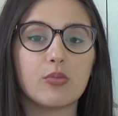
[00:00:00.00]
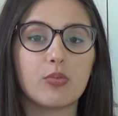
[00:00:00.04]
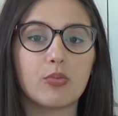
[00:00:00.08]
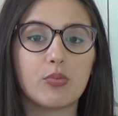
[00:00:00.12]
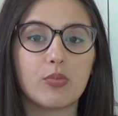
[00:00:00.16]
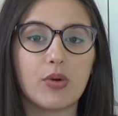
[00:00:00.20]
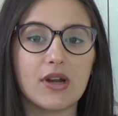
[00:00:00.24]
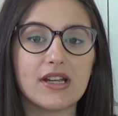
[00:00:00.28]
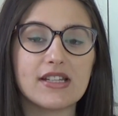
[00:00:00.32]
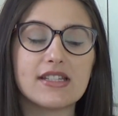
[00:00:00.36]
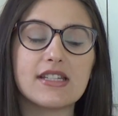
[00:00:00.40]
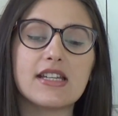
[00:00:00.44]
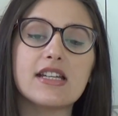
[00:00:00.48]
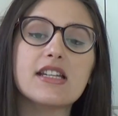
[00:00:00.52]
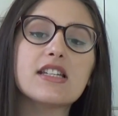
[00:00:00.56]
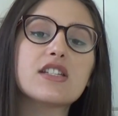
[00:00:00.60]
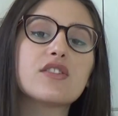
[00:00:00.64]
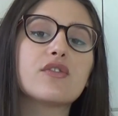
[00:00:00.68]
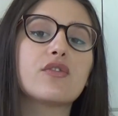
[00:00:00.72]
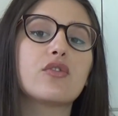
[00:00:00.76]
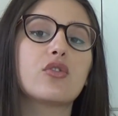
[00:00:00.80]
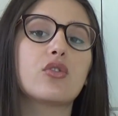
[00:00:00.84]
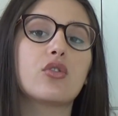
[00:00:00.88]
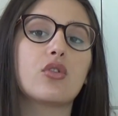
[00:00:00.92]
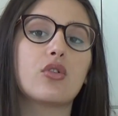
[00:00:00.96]
press
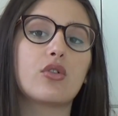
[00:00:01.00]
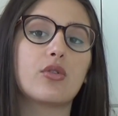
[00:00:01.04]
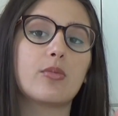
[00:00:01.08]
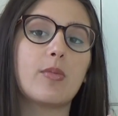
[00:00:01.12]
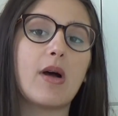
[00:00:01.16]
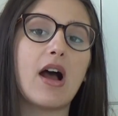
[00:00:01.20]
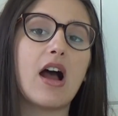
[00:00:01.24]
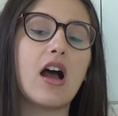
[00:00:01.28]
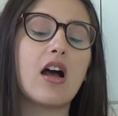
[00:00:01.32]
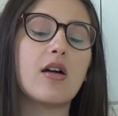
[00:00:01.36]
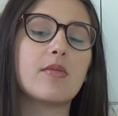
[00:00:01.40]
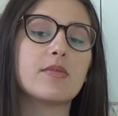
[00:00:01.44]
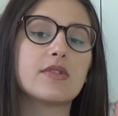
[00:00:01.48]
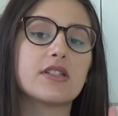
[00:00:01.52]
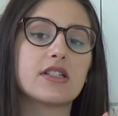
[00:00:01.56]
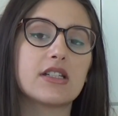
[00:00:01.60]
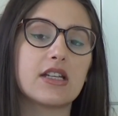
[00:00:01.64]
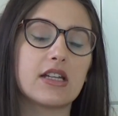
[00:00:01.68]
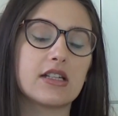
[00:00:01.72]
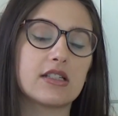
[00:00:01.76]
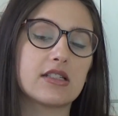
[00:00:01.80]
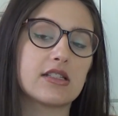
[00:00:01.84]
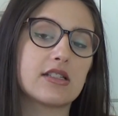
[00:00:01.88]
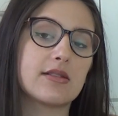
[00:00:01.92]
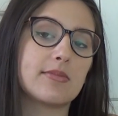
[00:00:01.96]
his foot or palms
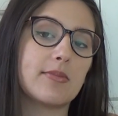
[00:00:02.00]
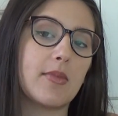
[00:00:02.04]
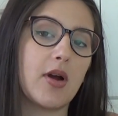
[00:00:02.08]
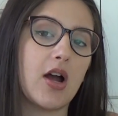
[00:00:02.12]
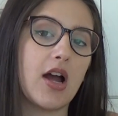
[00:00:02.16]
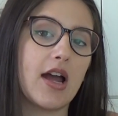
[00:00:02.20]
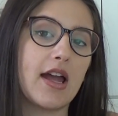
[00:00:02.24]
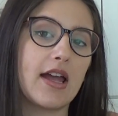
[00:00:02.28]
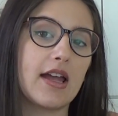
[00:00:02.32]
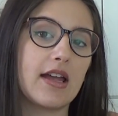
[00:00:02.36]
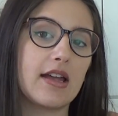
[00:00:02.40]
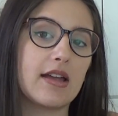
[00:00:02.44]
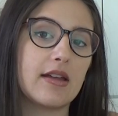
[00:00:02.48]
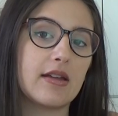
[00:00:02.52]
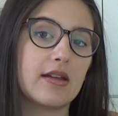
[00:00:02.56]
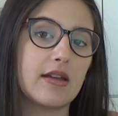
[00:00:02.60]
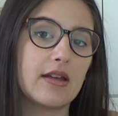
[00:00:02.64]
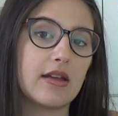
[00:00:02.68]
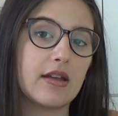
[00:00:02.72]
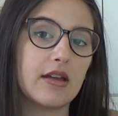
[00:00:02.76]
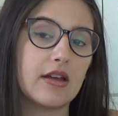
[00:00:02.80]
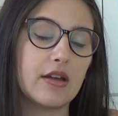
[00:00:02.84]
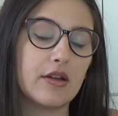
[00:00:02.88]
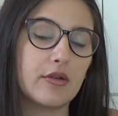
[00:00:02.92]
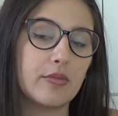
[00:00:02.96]
against my
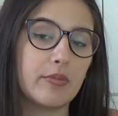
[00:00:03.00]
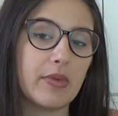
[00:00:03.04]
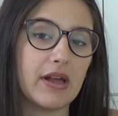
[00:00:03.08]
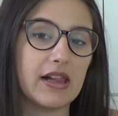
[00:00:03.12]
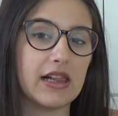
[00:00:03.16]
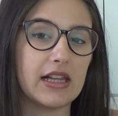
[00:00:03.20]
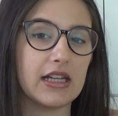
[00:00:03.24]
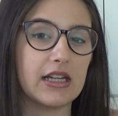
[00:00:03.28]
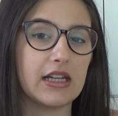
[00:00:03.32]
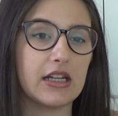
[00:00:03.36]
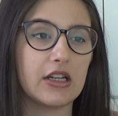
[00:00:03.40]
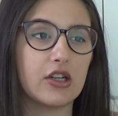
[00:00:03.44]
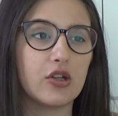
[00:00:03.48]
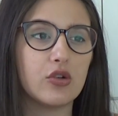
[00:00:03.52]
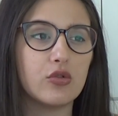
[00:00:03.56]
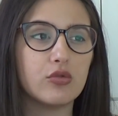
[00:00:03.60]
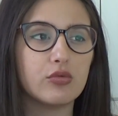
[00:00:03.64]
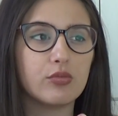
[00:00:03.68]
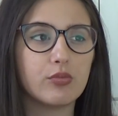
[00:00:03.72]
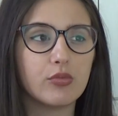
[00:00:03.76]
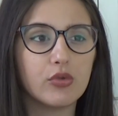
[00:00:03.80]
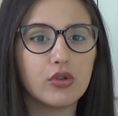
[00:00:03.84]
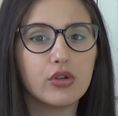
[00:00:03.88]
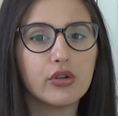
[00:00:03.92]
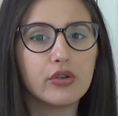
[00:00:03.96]
belly and he'll
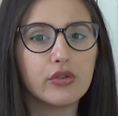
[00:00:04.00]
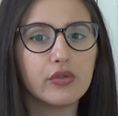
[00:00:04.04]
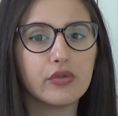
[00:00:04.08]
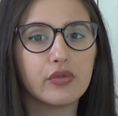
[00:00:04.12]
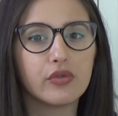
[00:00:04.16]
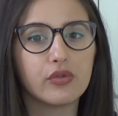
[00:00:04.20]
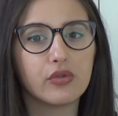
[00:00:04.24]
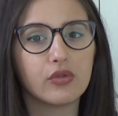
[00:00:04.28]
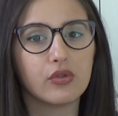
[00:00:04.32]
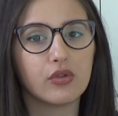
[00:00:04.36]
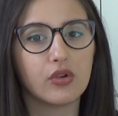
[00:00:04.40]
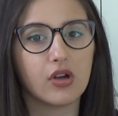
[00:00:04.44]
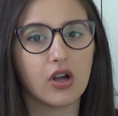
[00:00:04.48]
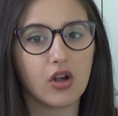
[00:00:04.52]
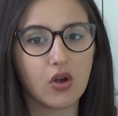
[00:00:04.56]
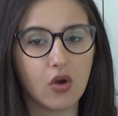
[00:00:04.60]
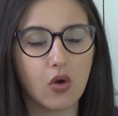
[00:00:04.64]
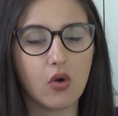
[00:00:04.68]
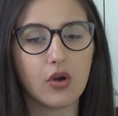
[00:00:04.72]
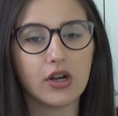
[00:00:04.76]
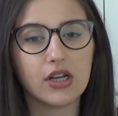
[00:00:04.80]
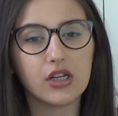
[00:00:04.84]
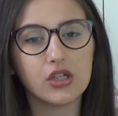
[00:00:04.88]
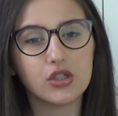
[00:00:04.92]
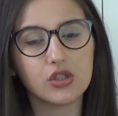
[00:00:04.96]
move
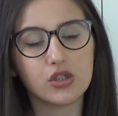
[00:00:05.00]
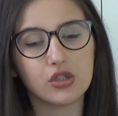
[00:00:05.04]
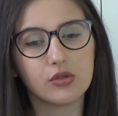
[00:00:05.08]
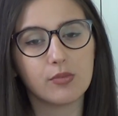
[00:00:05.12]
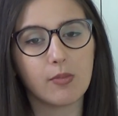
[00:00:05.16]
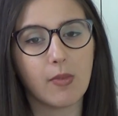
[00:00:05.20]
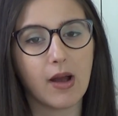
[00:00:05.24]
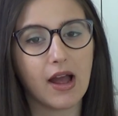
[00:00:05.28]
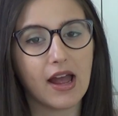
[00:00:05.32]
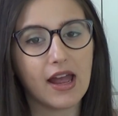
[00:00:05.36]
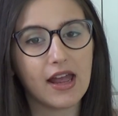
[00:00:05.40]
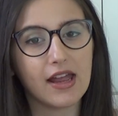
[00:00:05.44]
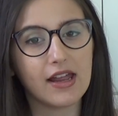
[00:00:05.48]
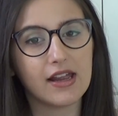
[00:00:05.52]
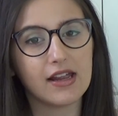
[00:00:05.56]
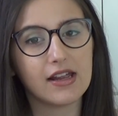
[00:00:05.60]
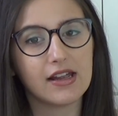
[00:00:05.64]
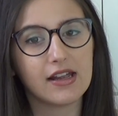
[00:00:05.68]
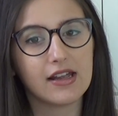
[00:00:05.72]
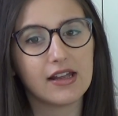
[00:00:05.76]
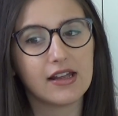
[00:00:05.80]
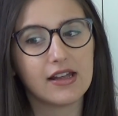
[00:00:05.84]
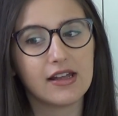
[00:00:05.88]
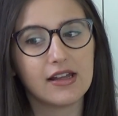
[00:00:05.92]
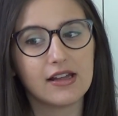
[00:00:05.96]
according to my
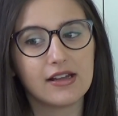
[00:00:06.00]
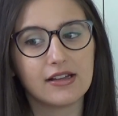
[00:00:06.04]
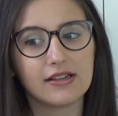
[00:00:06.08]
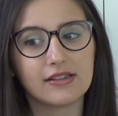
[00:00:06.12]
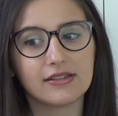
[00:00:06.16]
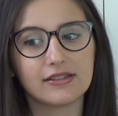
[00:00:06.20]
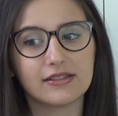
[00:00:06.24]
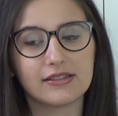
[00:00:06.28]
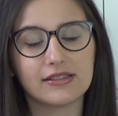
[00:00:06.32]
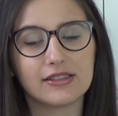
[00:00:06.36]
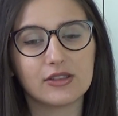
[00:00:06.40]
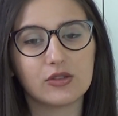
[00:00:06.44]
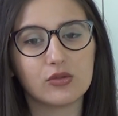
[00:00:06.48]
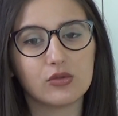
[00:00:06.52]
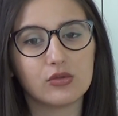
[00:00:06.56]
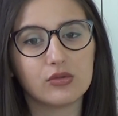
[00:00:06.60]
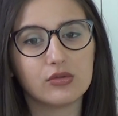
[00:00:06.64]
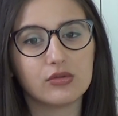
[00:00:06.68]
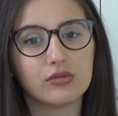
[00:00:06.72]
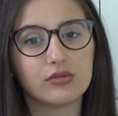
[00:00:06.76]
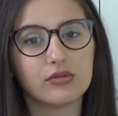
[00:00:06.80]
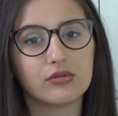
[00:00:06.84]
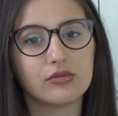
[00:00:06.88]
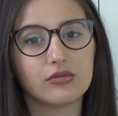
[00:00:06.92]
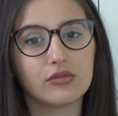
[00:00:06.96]

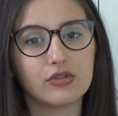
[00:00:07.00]
little,